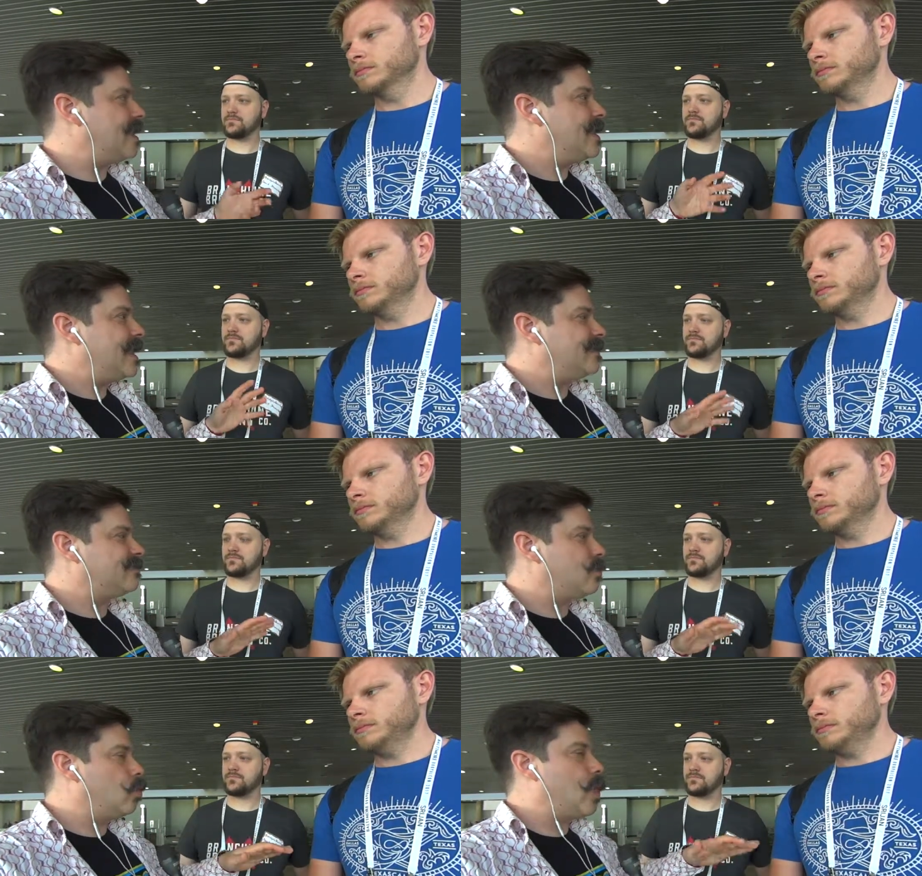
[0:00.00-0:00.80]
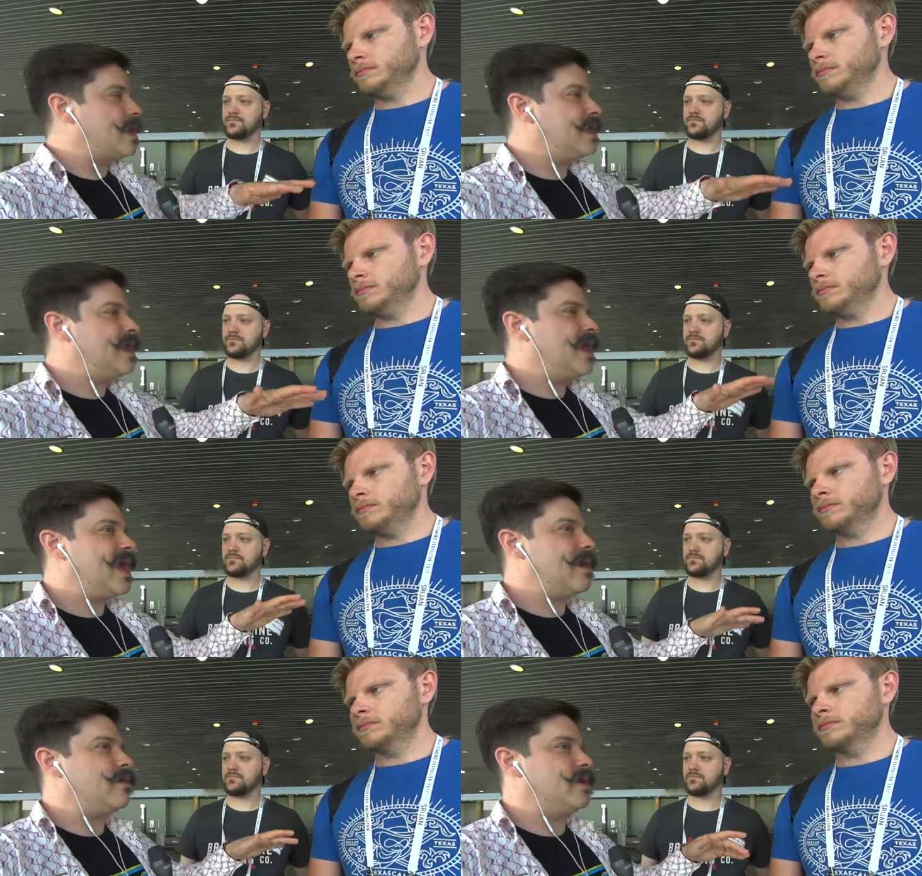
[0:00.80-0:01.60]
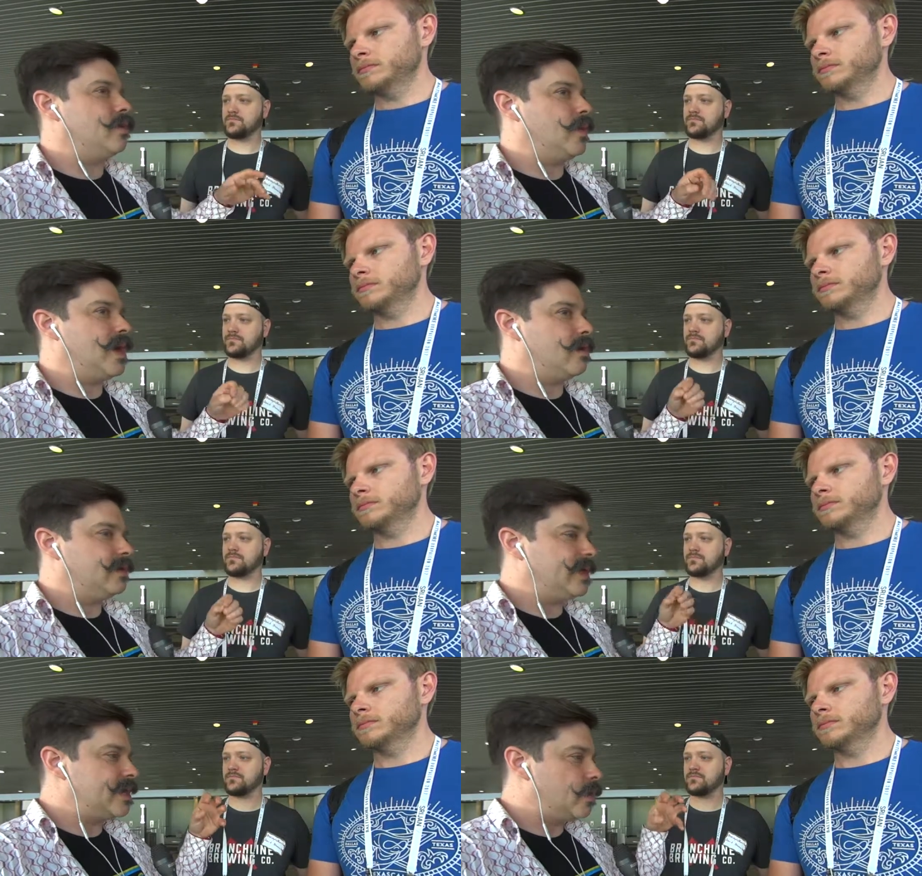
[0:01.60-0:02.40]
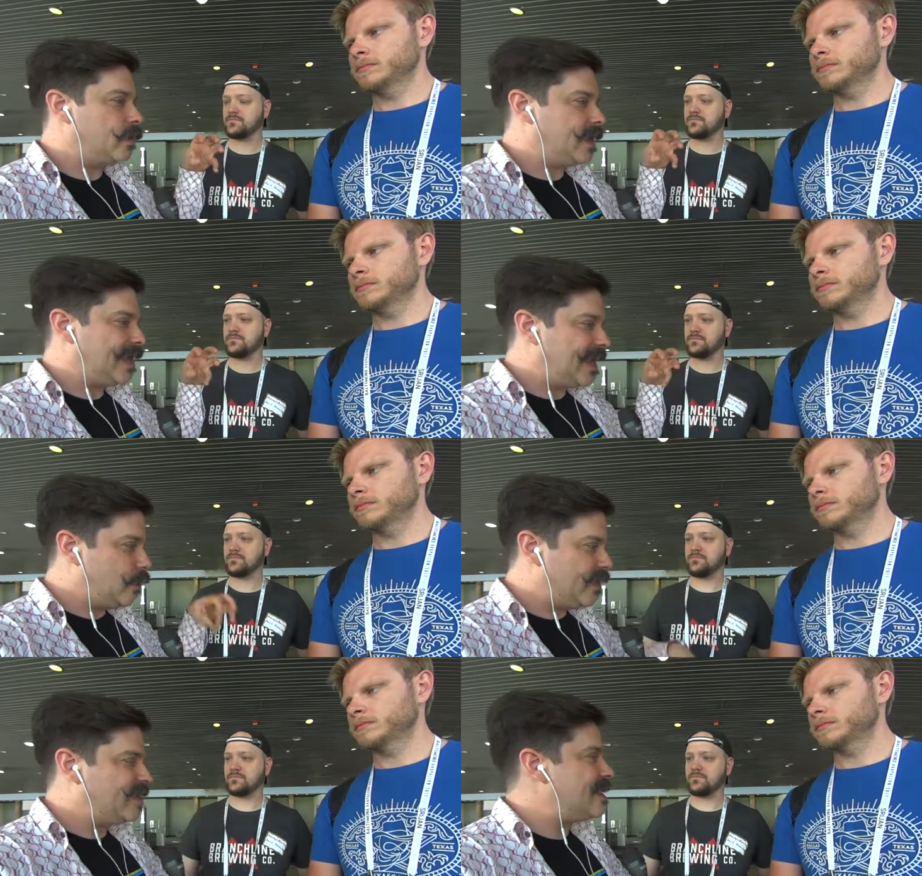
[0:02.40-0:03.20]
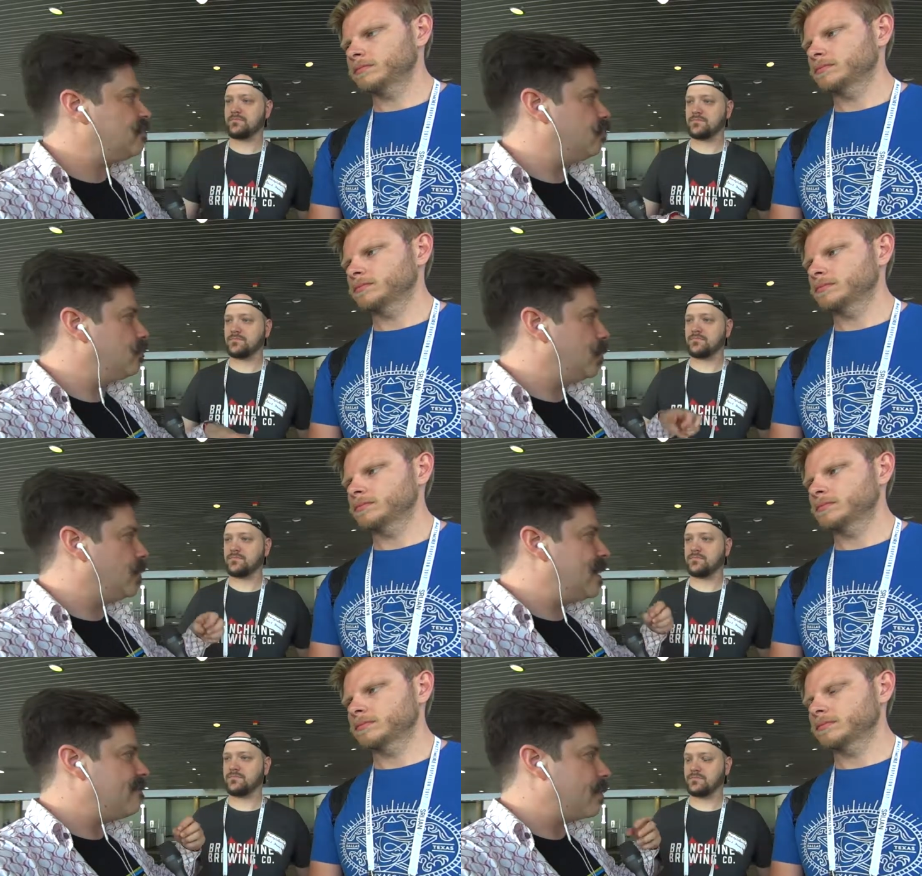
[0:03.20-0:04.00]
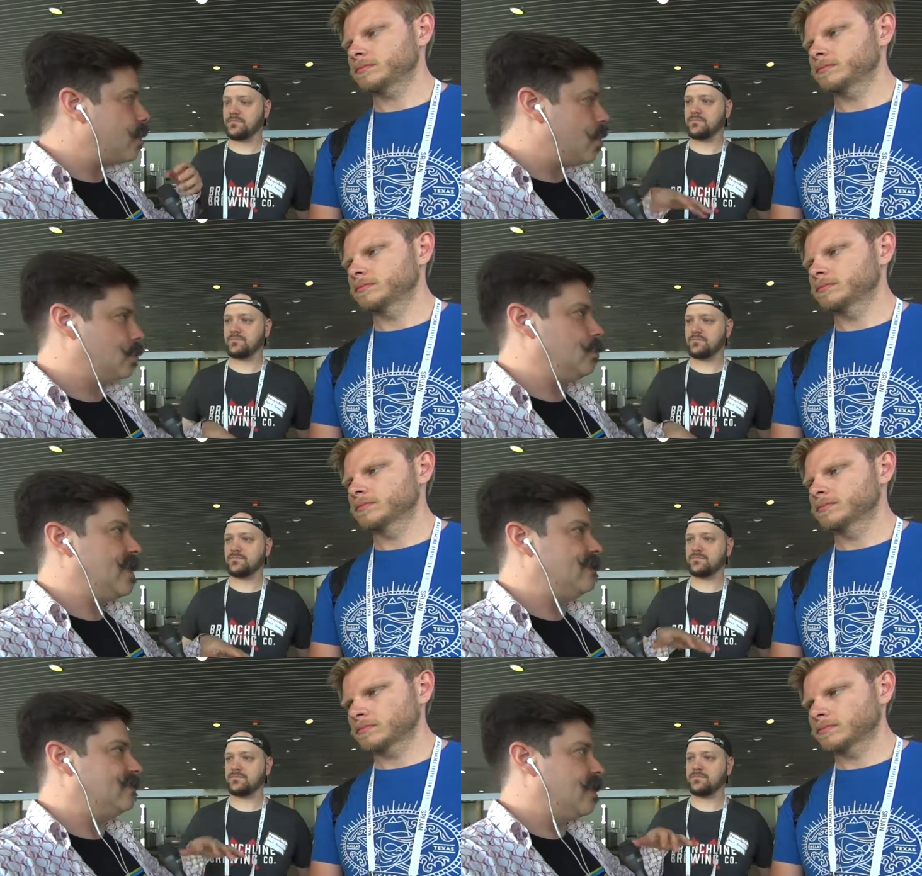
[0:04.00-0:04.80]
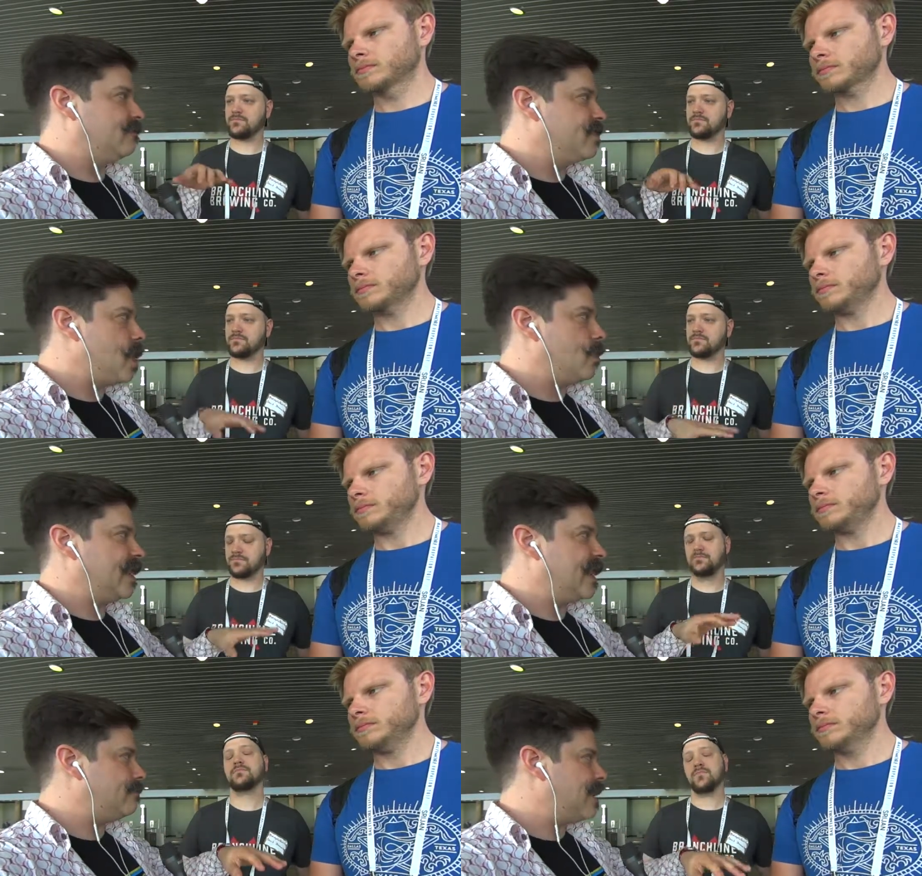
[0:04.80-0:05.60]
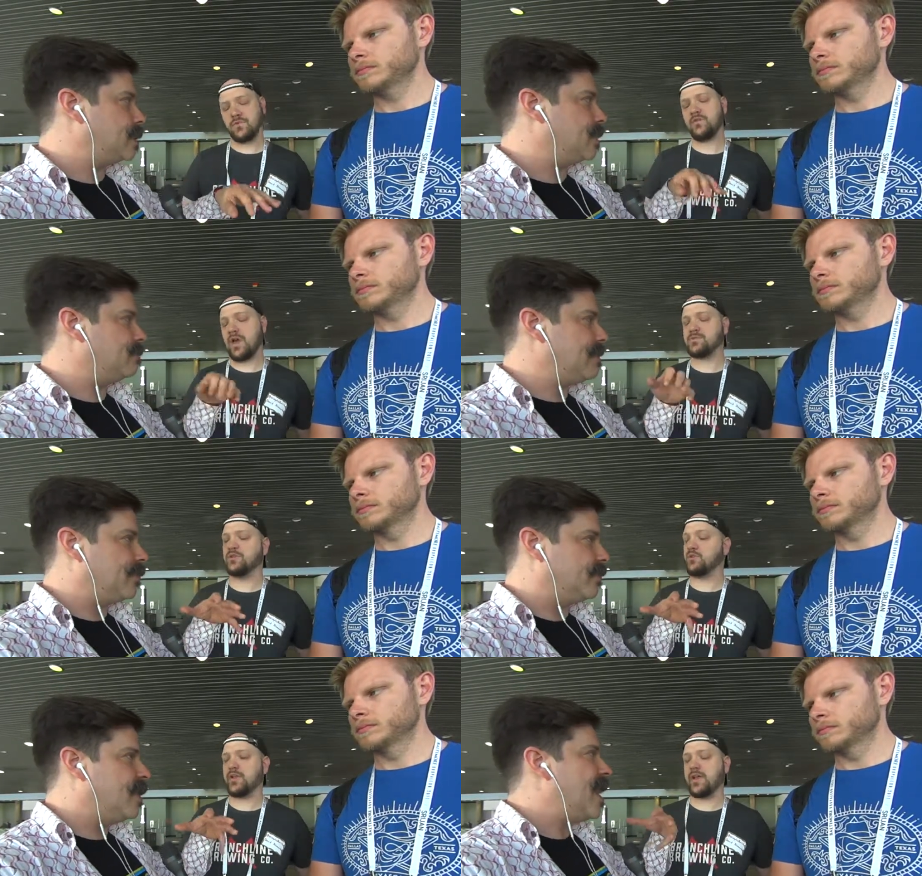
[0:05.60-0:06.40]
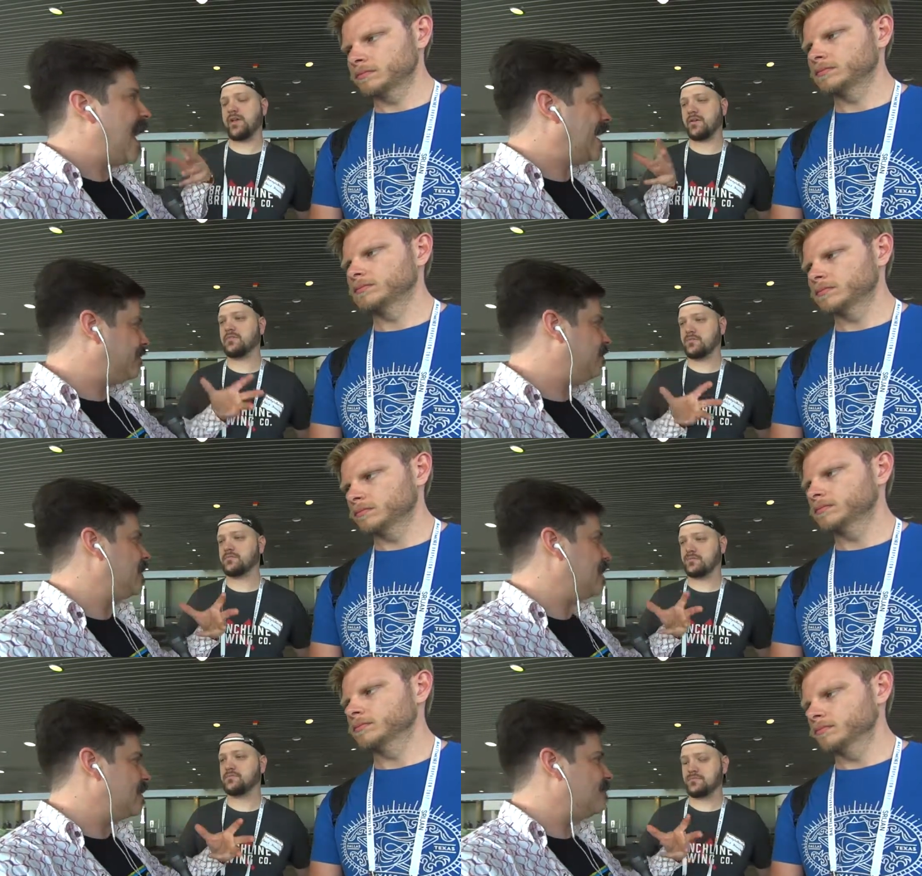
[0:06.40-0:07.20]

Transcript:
Speaker 1: I, it's the one area where you know within Drupal we have our own ways of knowing and measuring Absolutely, people's yeah, activity and